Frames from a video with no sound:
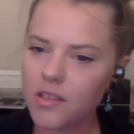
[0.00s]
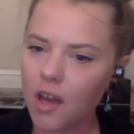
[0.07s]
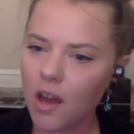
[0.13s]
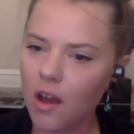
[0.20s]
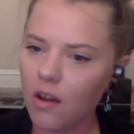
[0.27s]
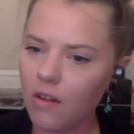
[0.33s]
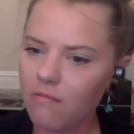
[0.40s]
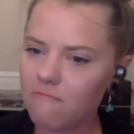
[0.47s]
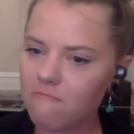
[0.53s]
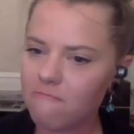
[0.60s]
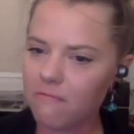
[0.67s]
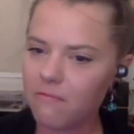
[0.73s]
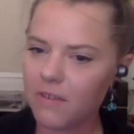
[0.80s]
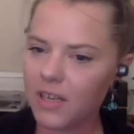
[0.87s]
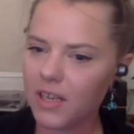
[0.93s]
don't
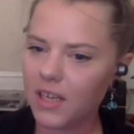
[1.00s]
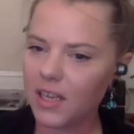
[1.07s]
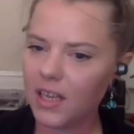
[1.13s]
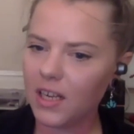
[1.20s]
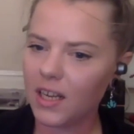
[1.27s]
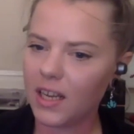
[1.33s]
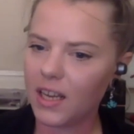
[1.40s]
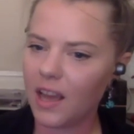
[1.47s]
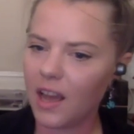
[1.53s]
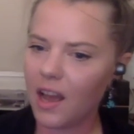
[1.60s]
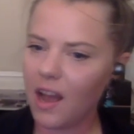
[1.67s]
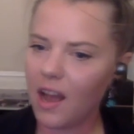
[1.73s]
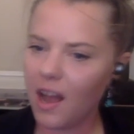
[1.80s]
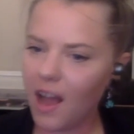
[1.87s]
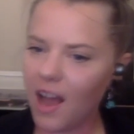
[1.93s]
really.
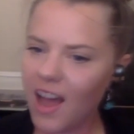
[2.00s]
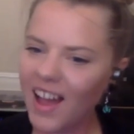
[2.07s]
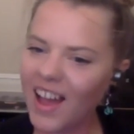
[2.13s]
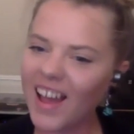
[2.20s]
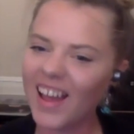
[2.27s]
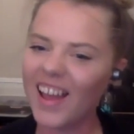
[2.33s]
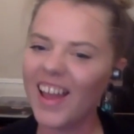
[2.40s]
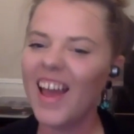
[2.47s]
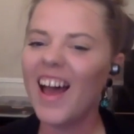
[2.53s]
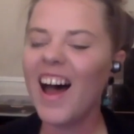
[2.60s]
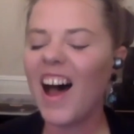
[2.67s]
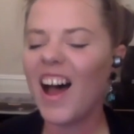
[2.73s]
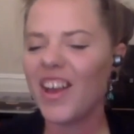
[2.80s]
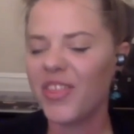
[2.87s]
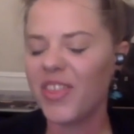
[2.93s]

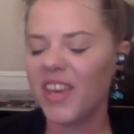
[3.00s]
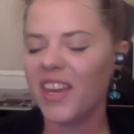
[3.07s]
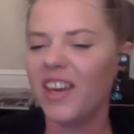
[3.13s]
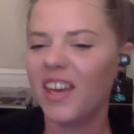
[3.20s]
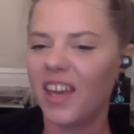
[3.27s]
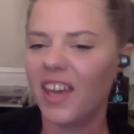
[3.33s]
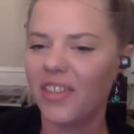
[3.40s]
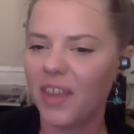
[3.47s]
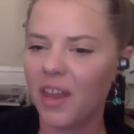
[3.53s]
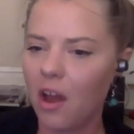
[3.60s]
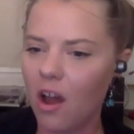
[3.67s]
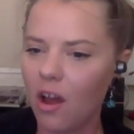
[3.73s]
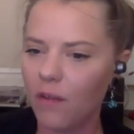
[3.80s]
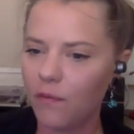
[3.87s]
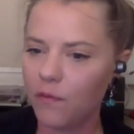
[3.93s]
I think yeah, there
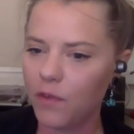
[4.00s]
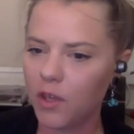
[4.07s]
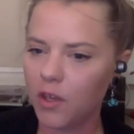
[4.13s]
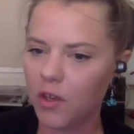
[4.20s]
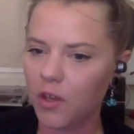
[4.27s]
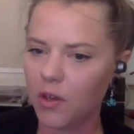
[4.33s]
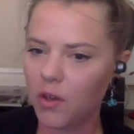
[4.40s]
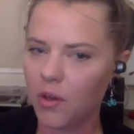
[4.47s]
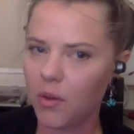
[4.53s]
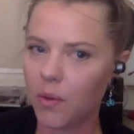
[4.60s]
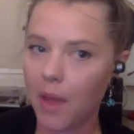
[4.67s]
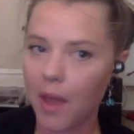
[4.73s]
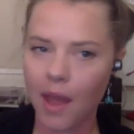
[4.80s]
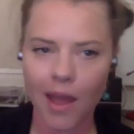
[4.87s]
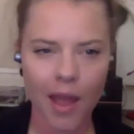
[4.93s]
are a few
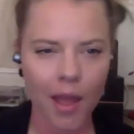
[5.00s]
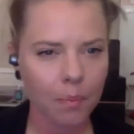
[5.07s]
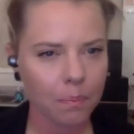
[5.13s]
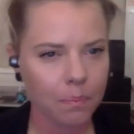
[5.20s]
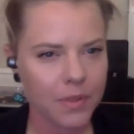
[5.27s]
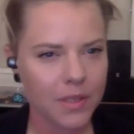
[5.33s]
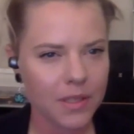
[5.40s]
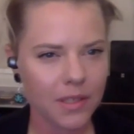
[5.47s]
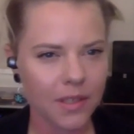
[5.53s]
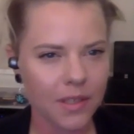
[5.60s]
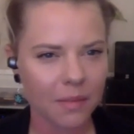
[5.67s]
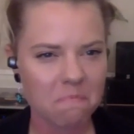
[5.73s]
apps